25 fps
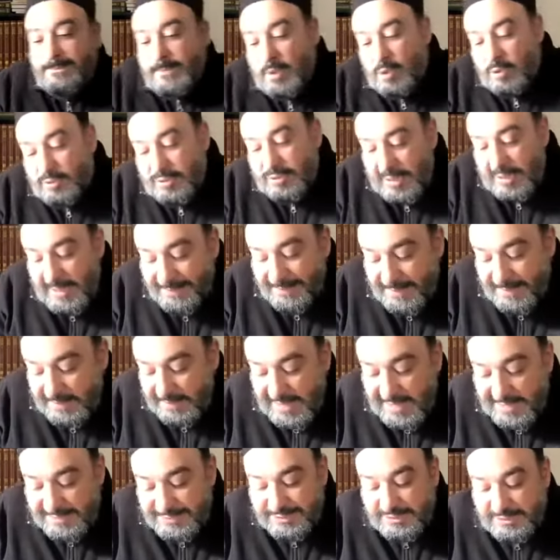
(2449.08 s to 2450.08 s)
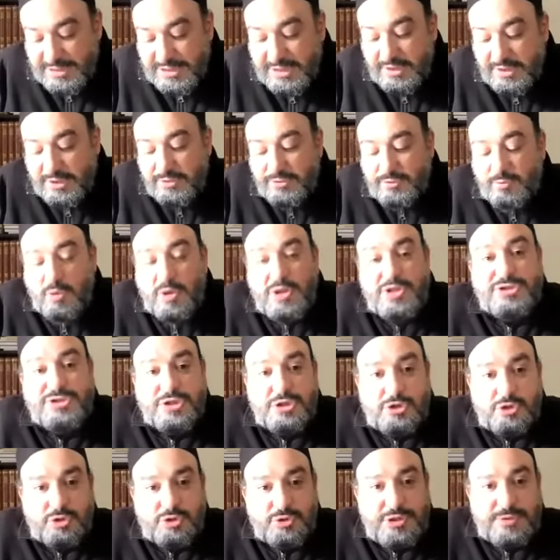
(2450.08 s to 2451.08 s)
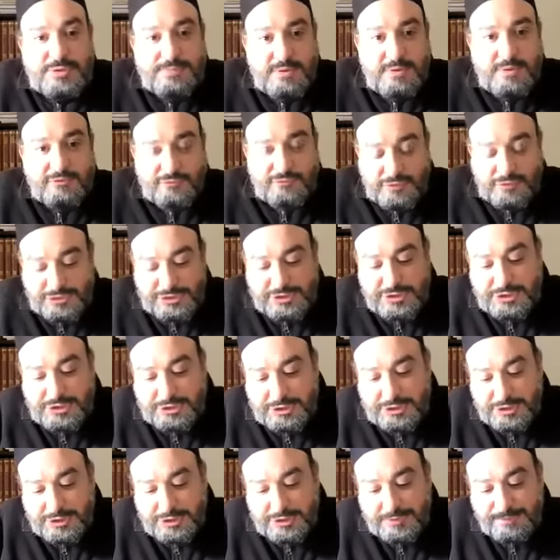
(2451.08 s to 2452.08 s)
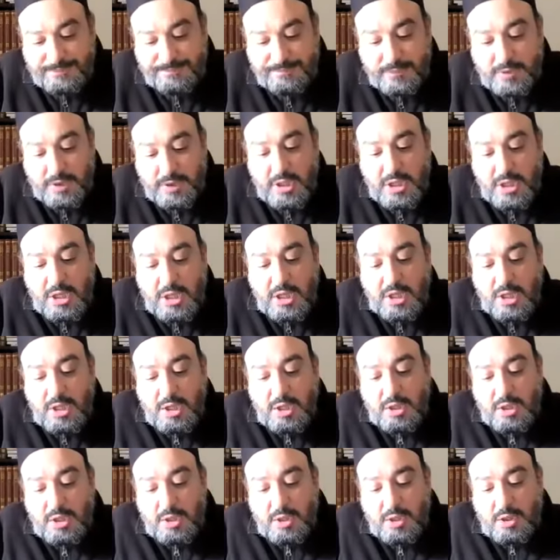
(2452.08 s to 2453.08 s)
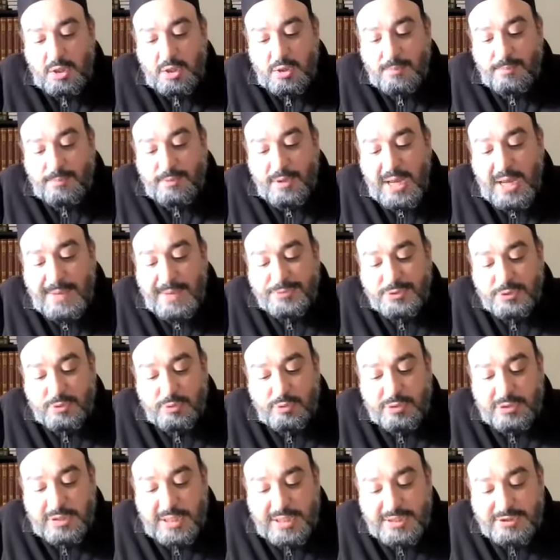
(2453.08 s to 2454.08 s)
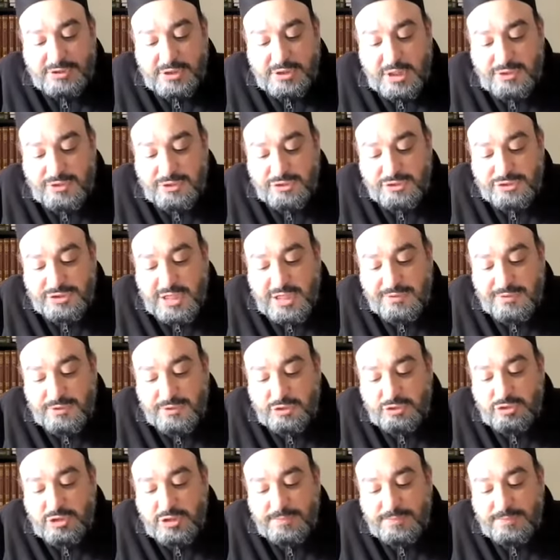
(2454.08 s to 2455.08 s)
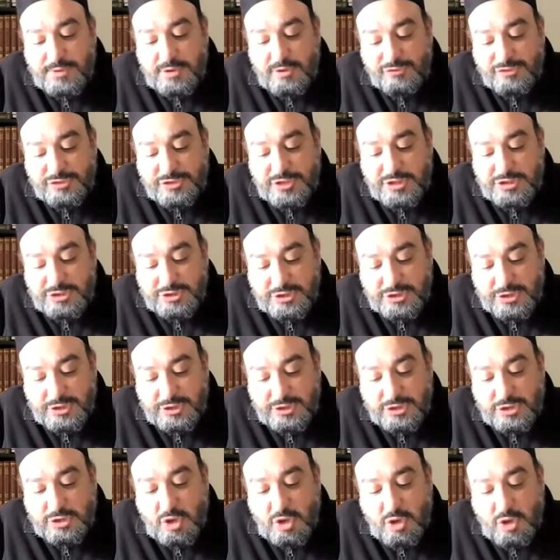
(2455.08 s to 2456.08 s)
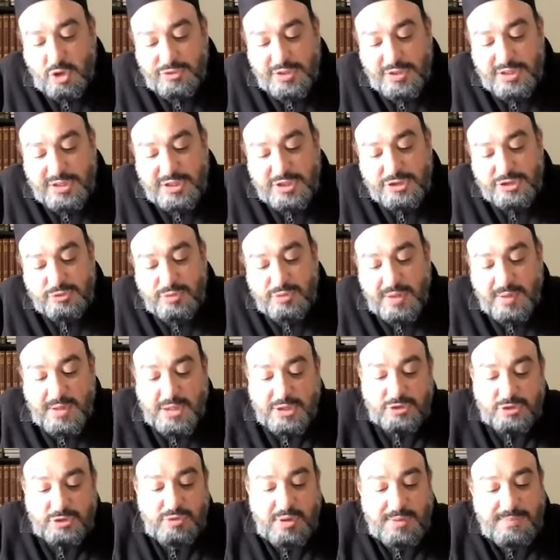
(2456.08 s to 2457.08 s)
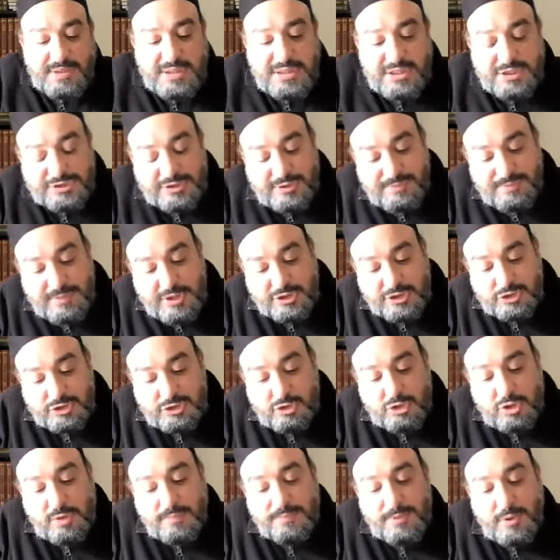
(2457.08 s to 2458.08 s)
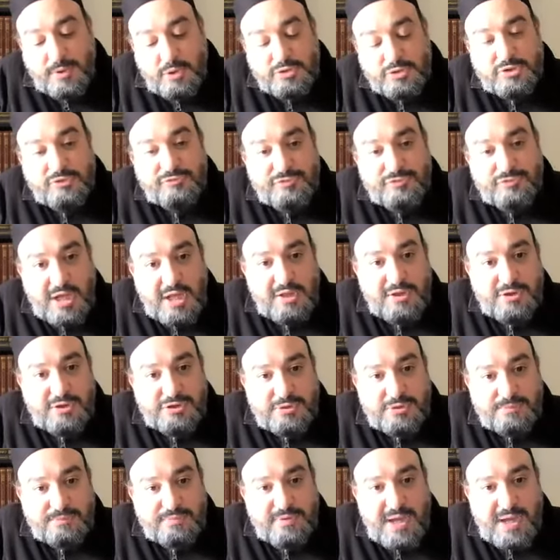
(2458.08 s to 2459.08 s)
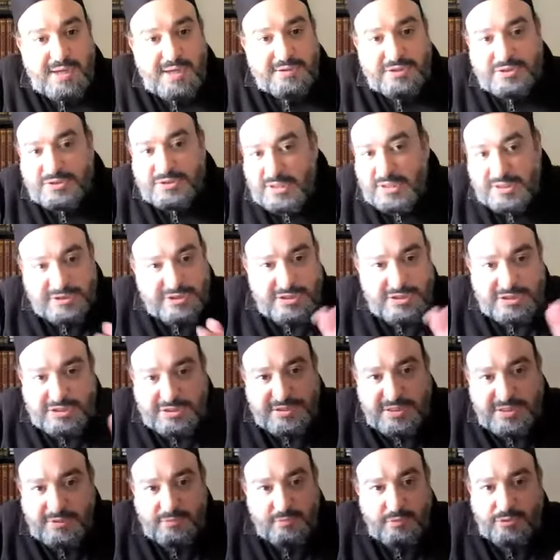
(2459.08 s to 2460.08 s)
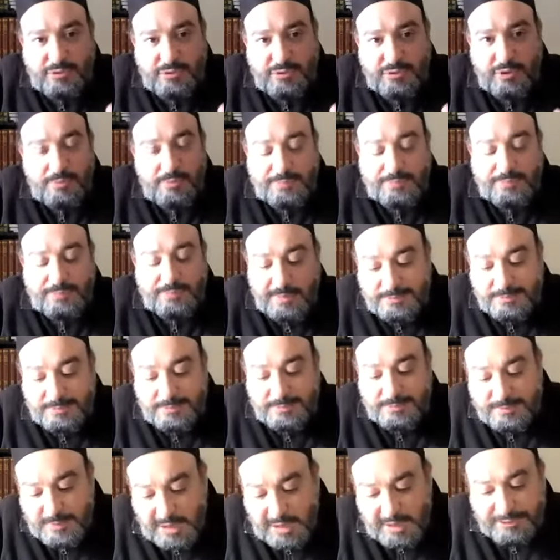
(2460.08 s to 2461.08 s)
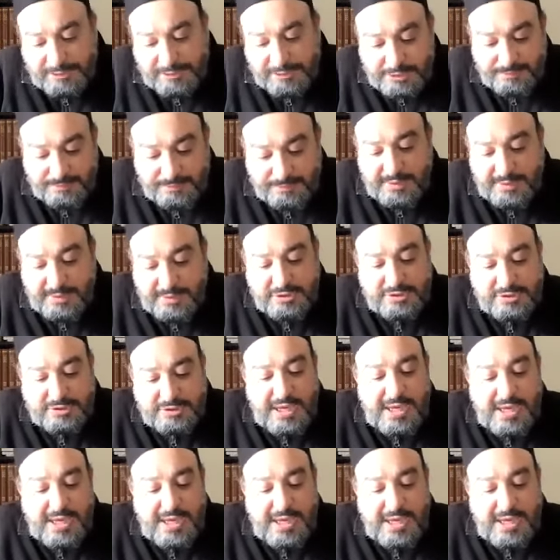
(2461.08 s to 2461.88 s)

Okay, and then lastly, what is the treatment for stinginess? Perhaps you would like to understand the treatment of stinginess. Know that it is re its remedy is a mixture composed of knowledge and practice, as he said with all problems, knowledge and practice.